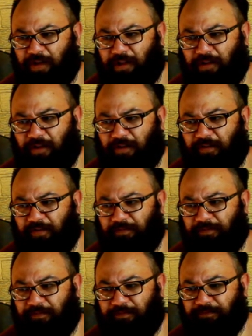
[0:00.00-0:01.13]
a lot of
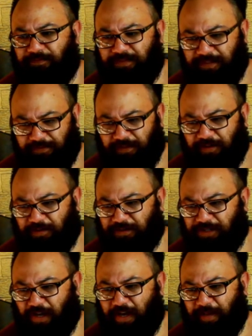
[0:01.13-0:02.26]
difficult
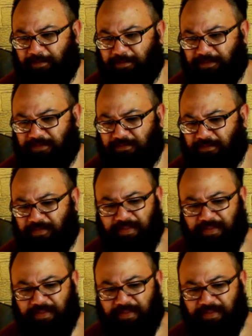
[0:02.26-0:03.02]
times,